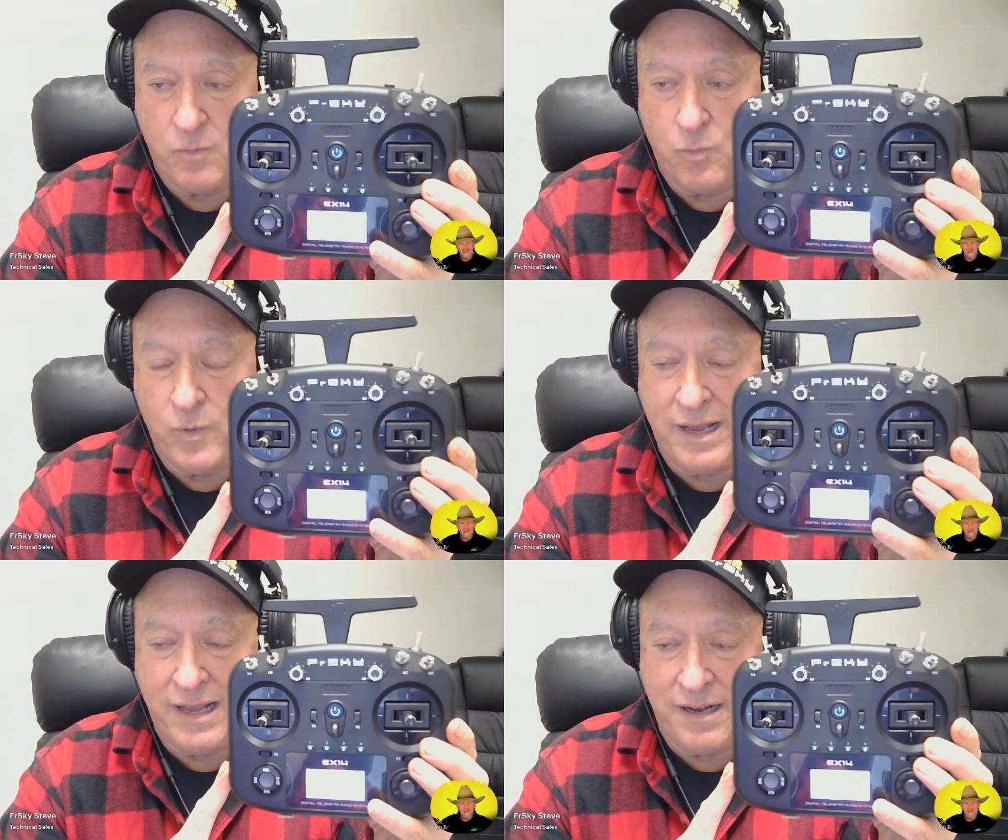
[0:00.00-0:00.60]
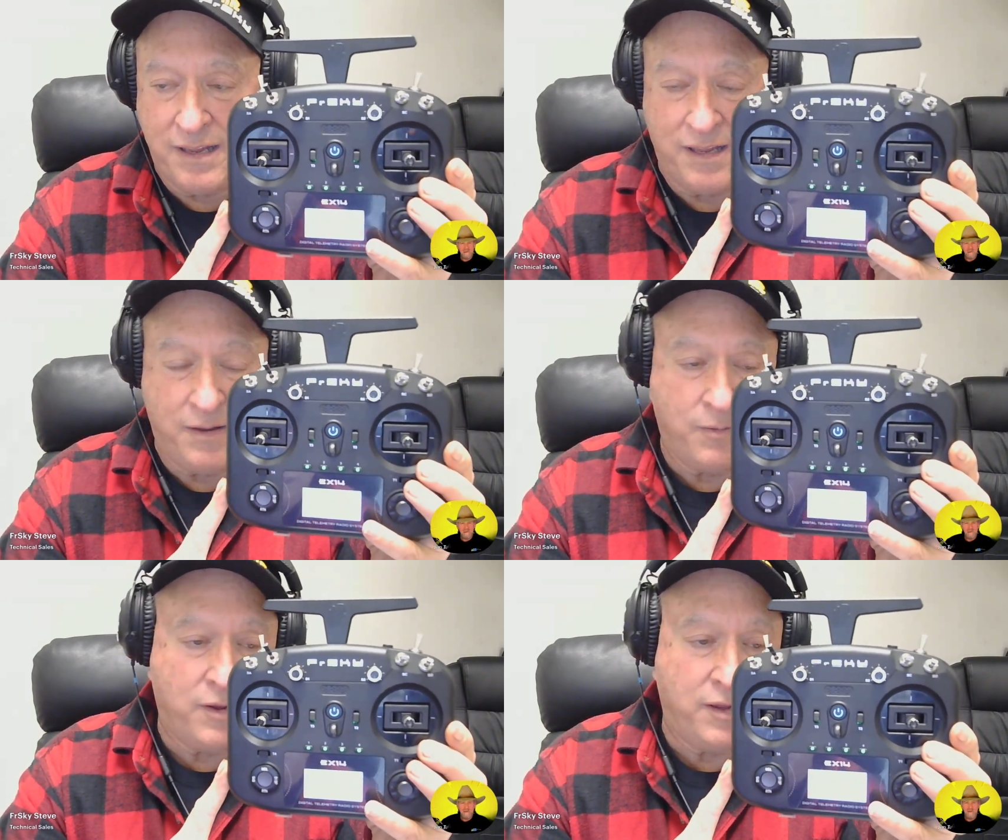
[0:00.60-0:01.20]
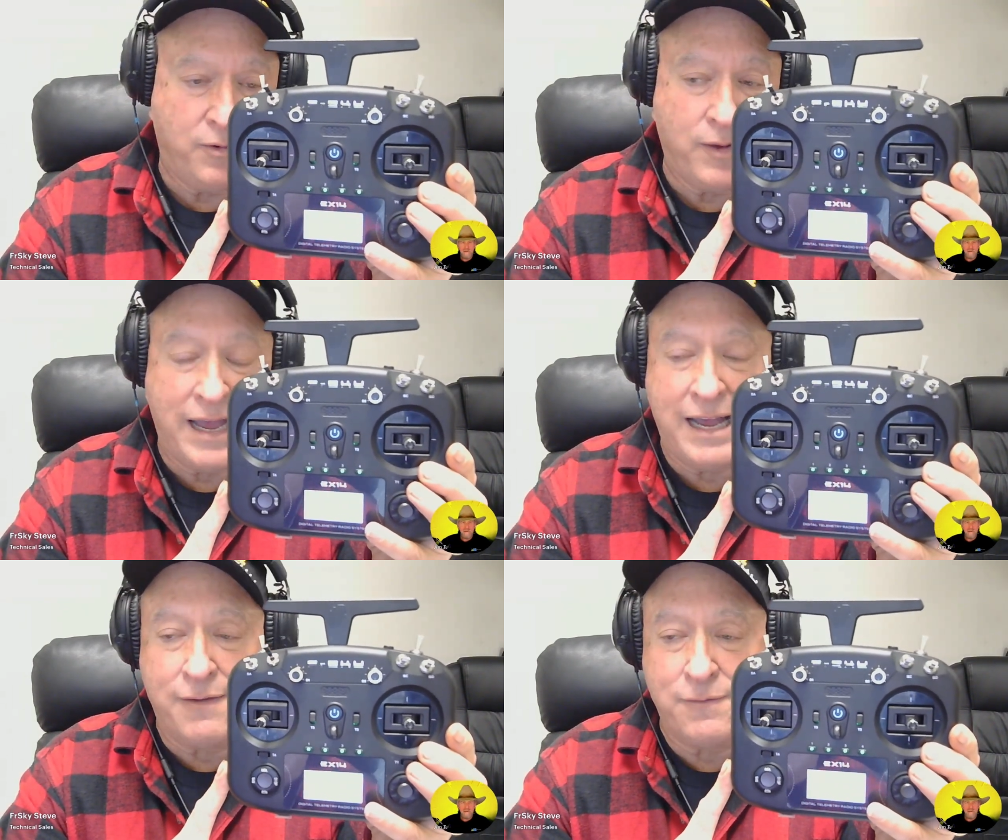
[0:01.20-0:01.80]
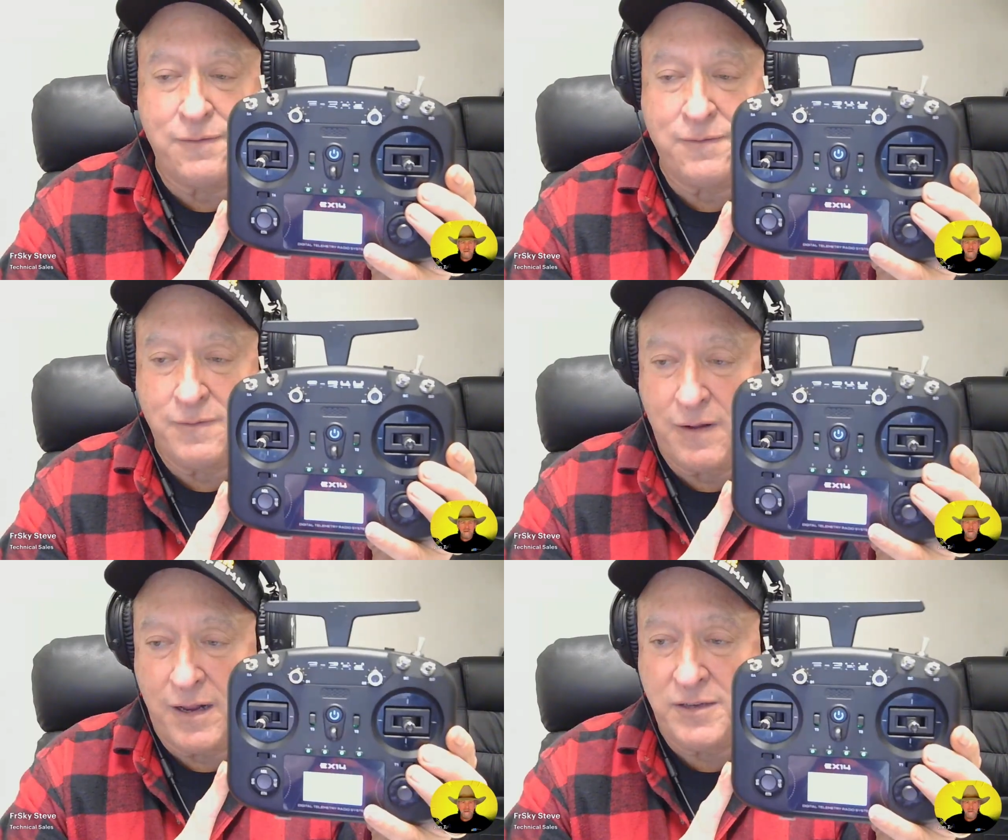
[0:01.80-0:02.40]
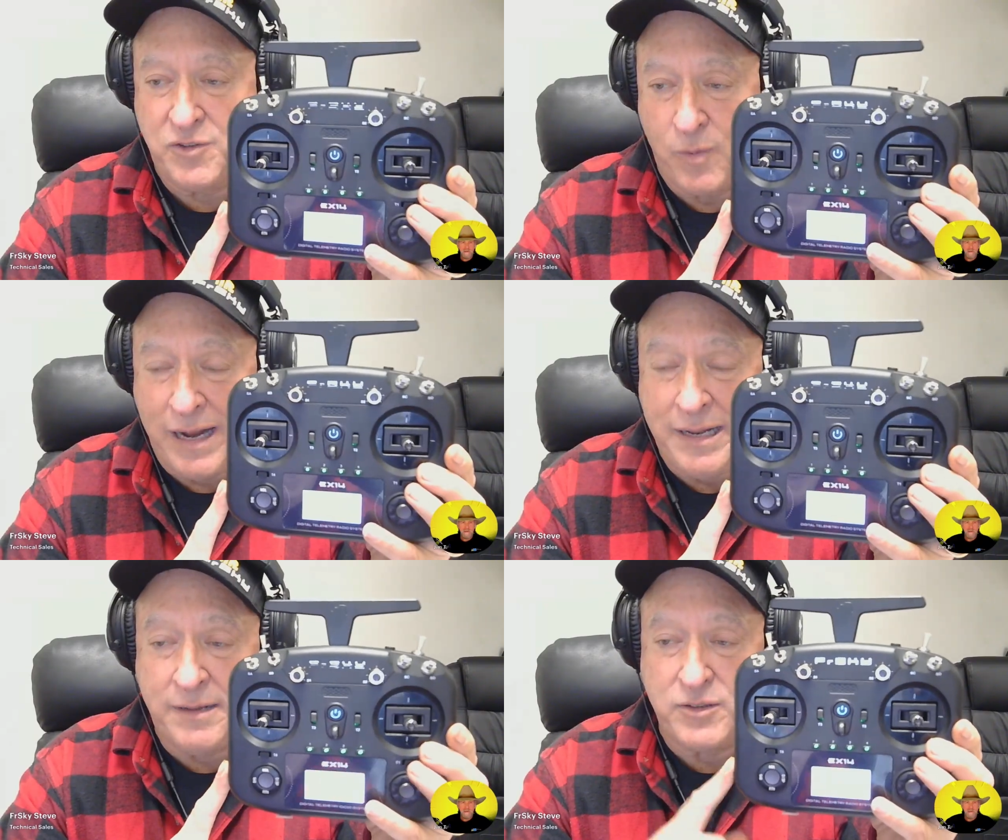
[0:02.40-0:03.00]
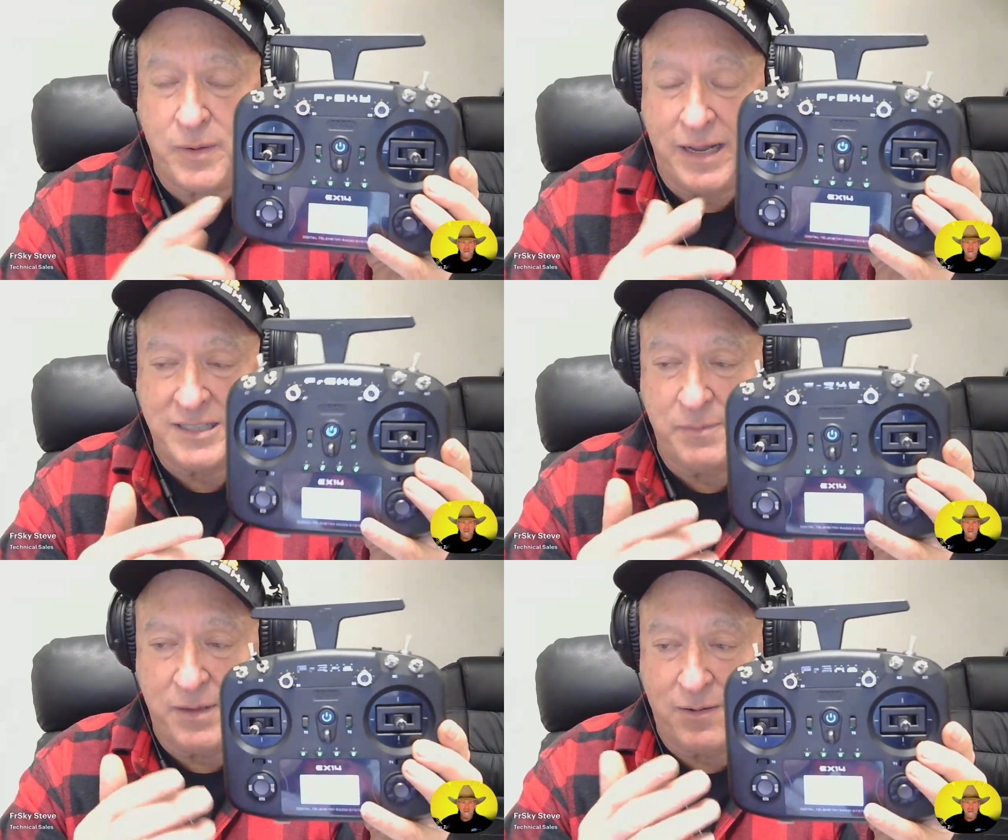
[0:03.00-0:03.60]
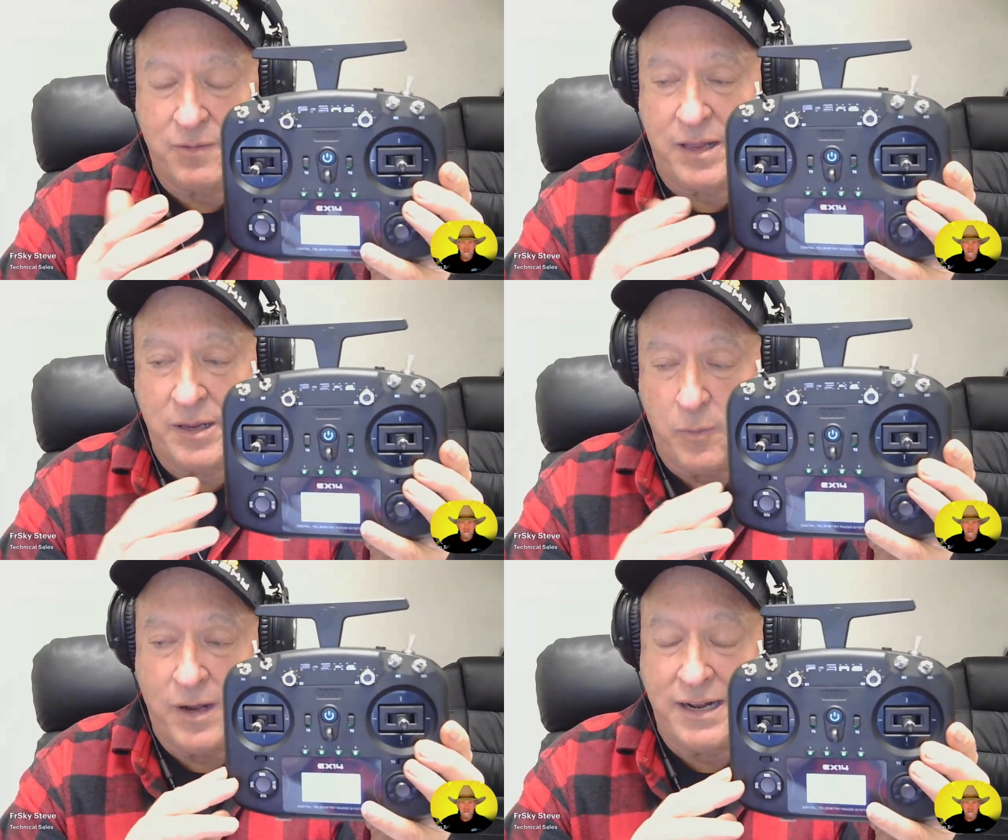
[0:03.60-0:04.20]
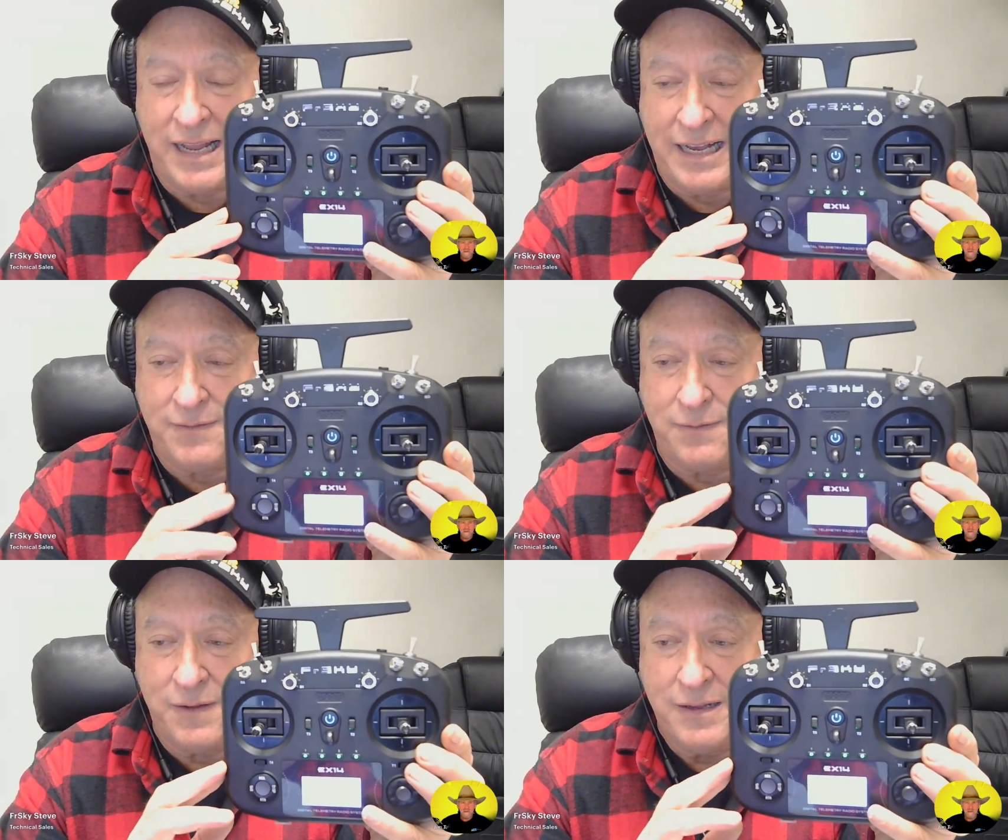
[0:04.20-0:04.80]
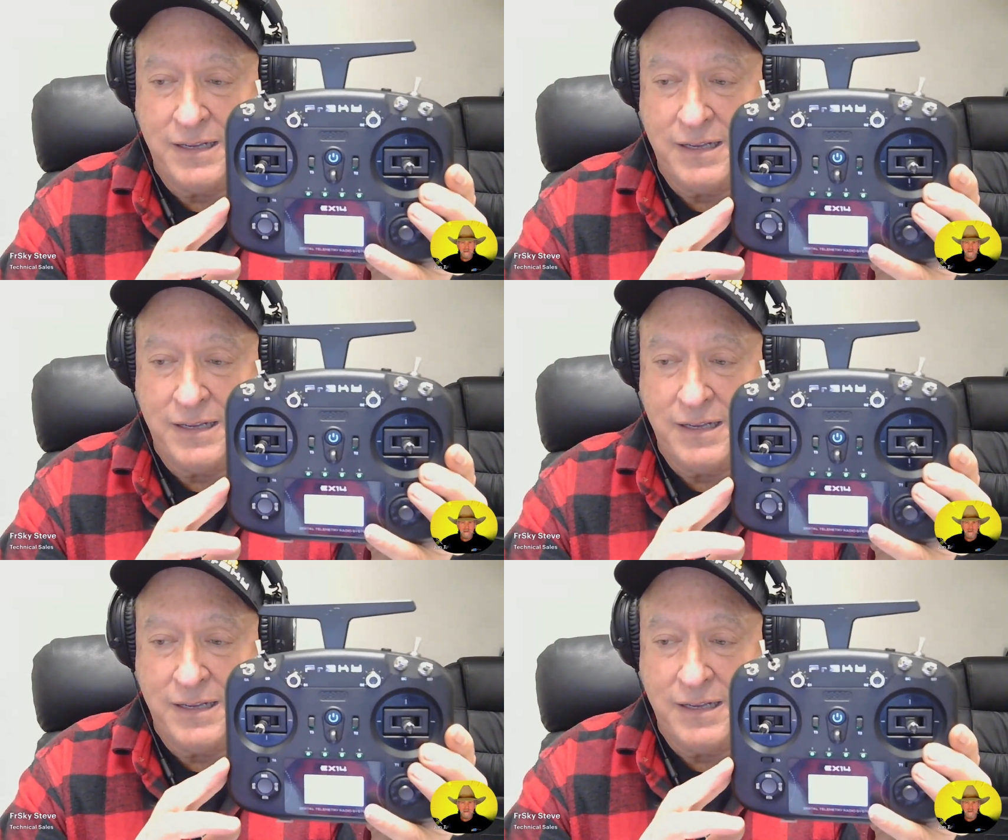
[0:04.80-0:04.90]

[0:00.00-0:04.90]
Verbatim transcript: when you have a training transmitter that you want to have